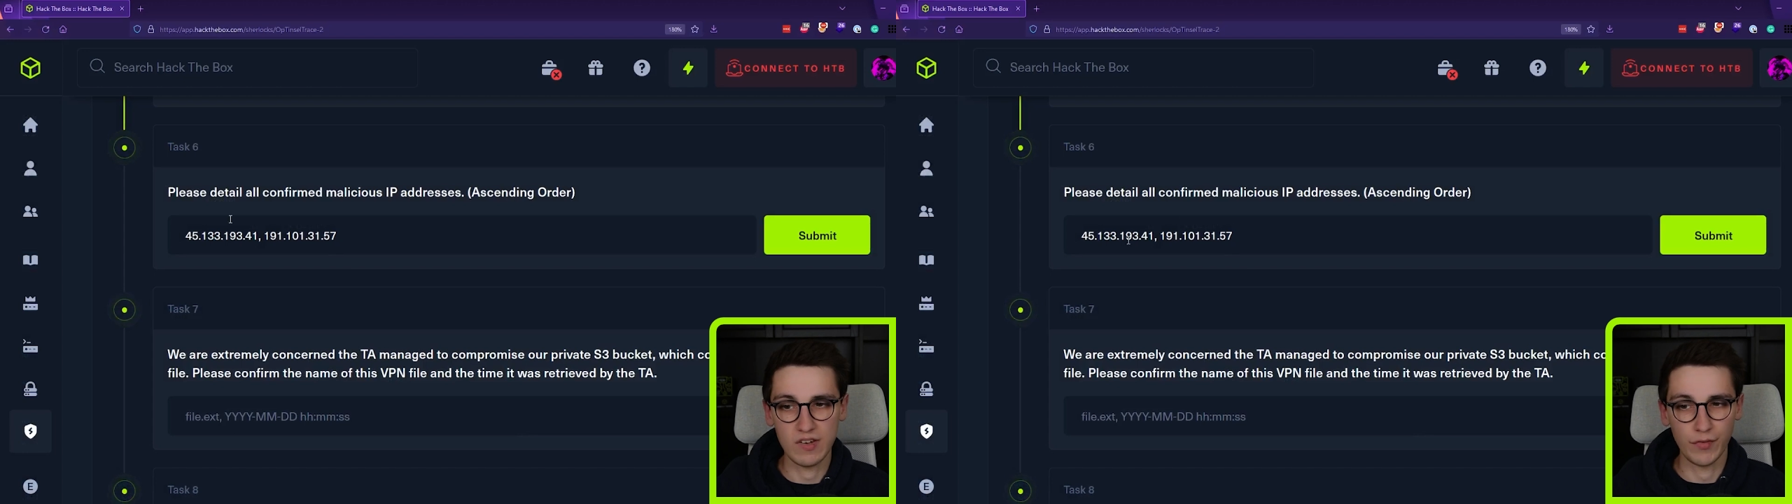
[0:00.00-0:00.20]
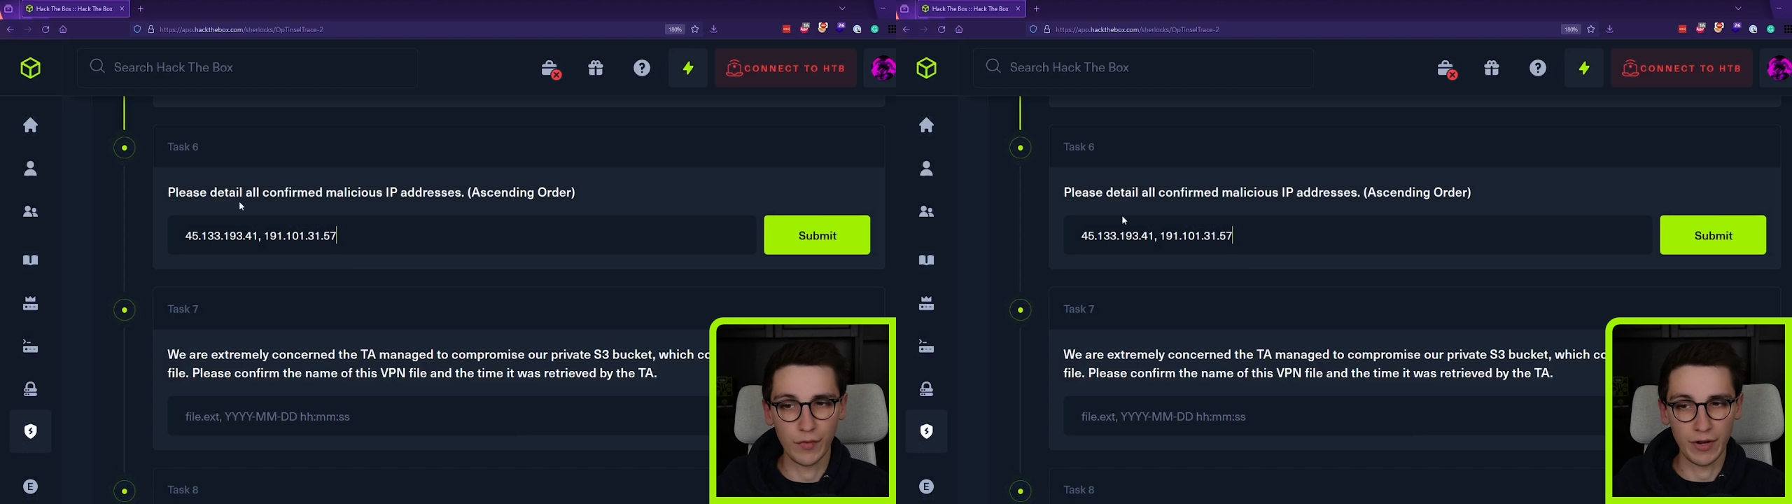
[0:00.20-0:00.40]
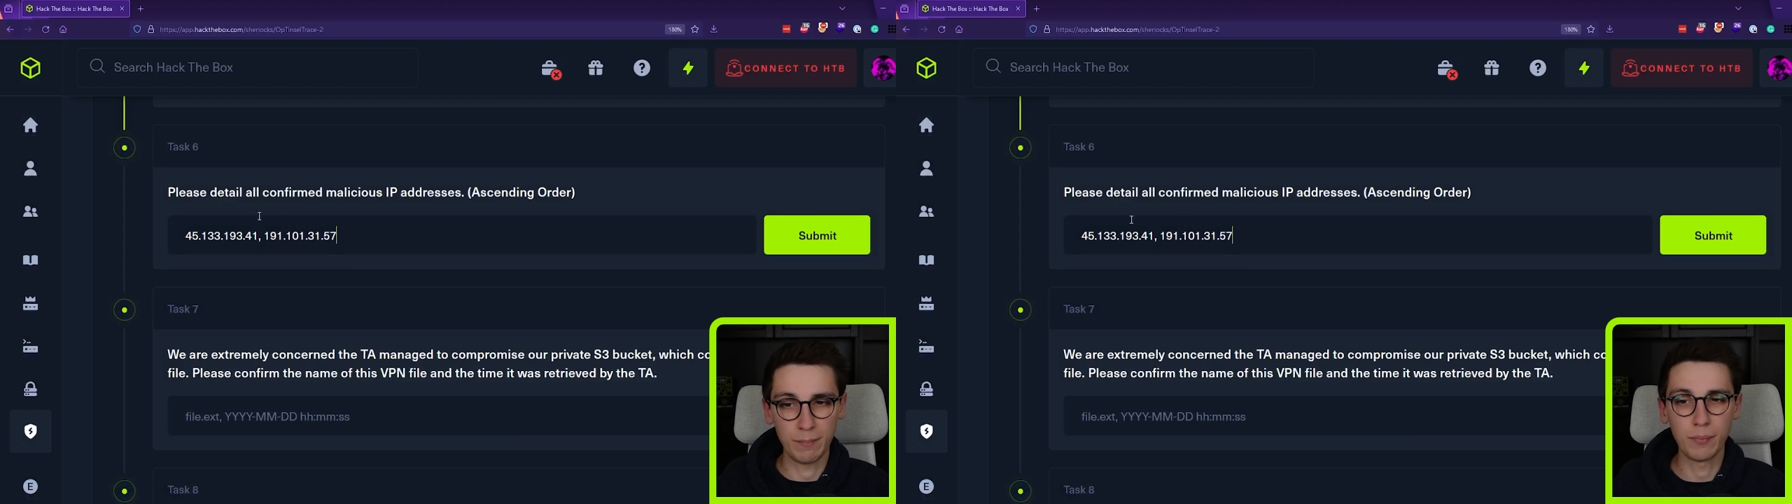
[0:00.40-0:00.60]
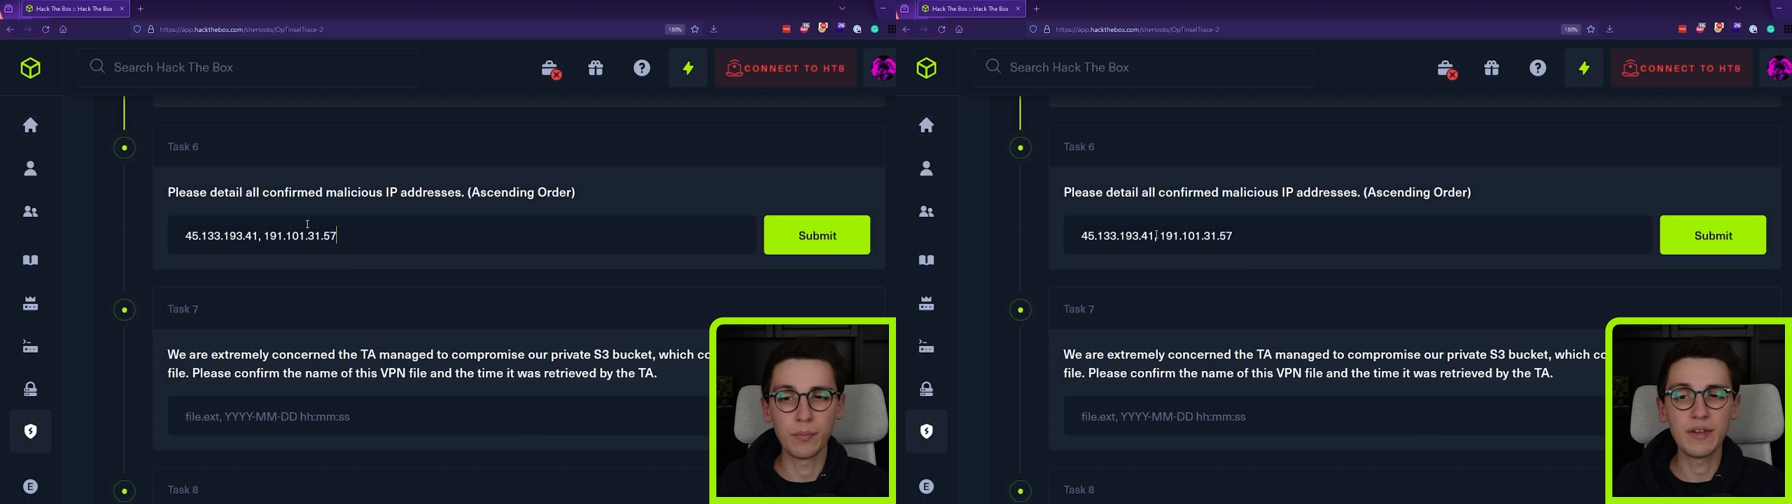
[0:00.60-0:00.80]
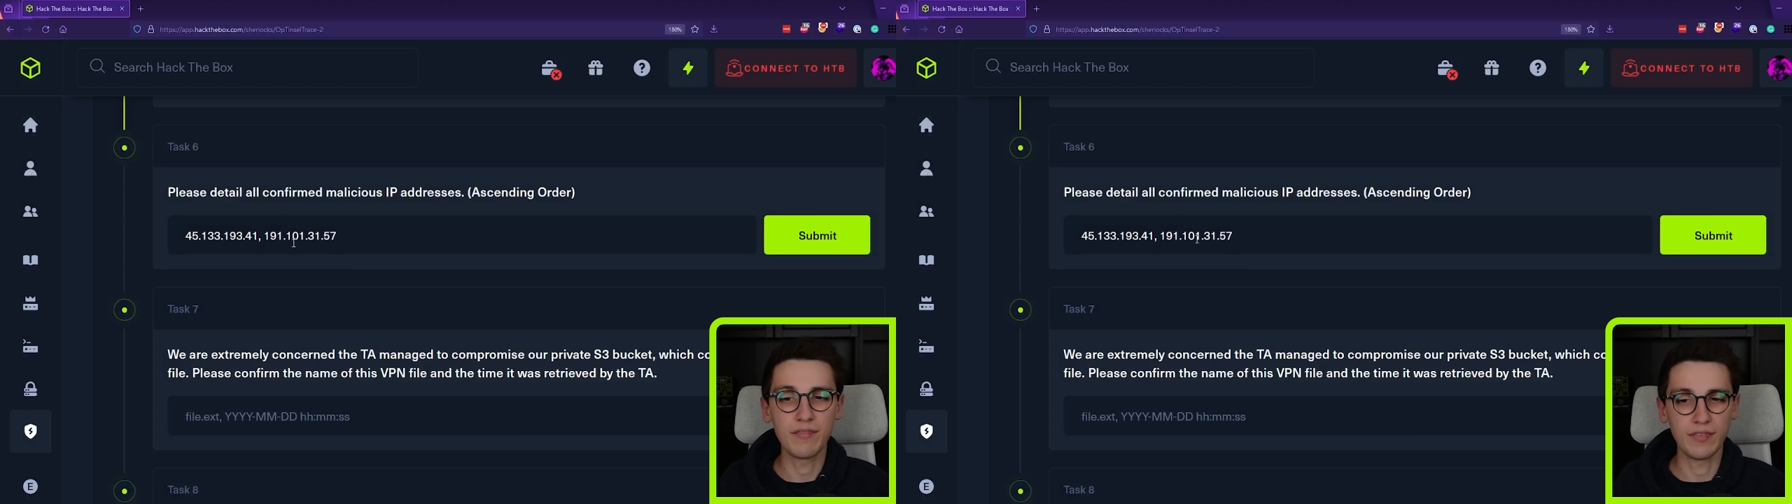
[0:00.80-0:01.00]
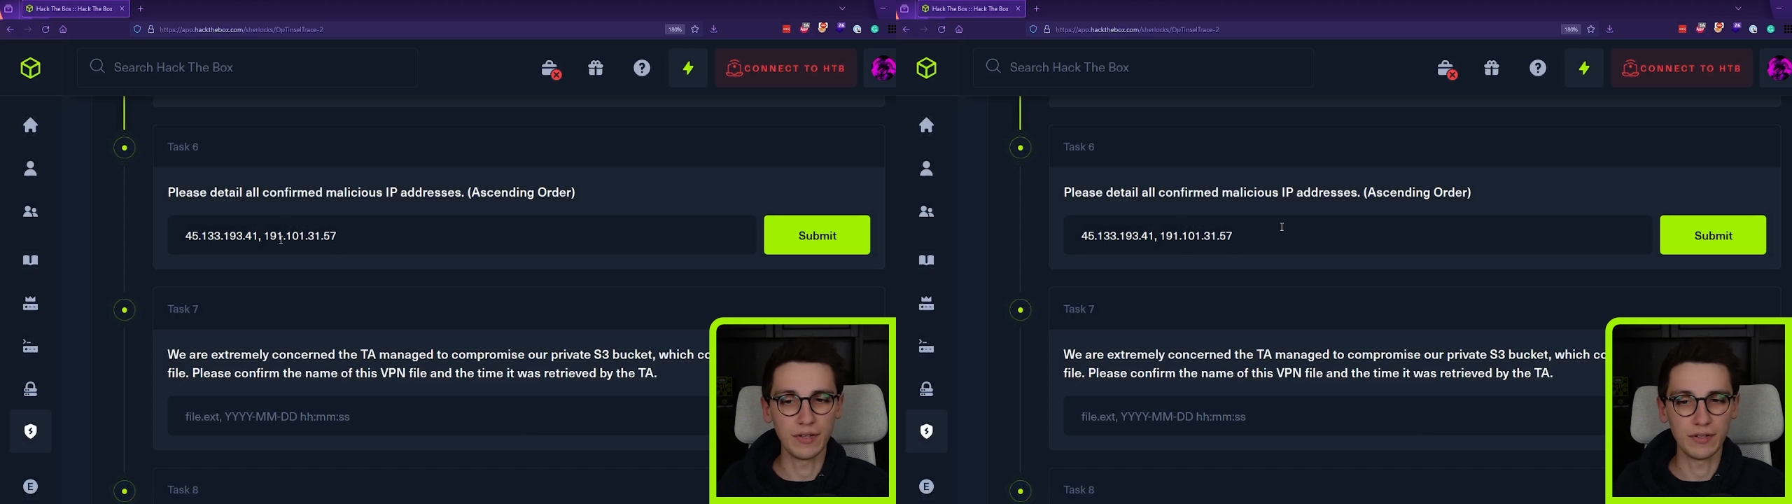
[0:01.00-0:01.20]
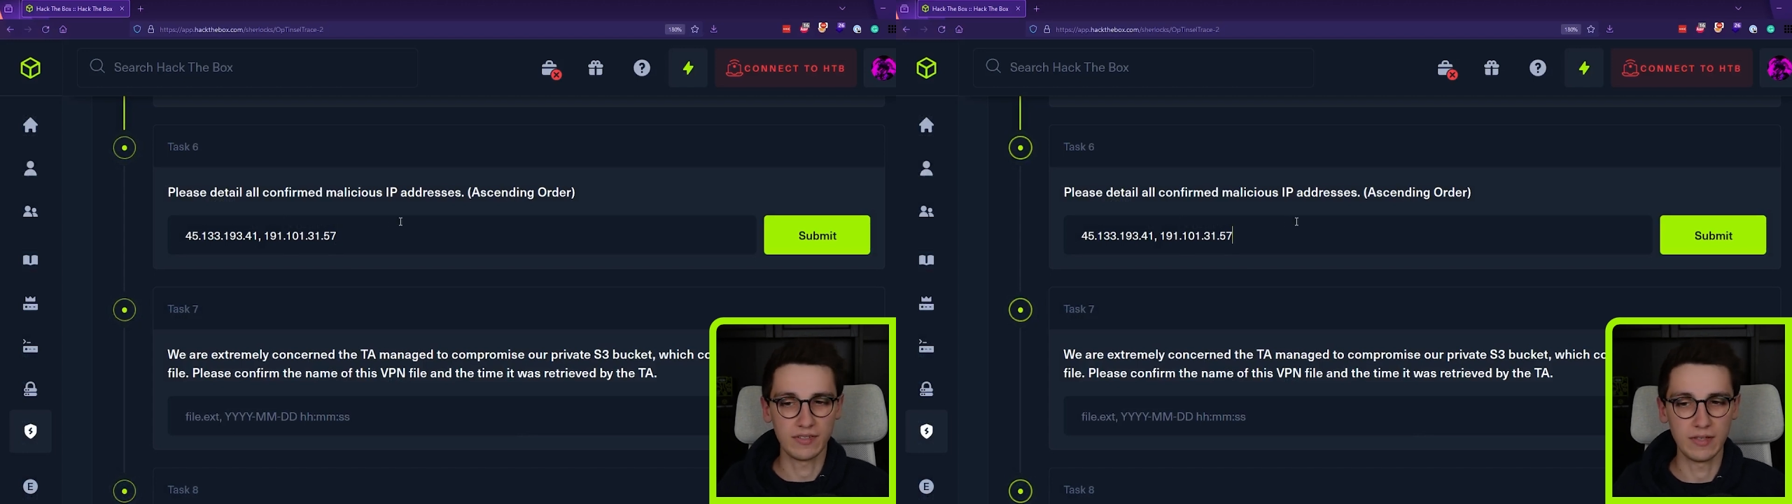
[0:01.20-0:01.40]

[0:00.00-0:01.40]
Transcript: I've already pre-filled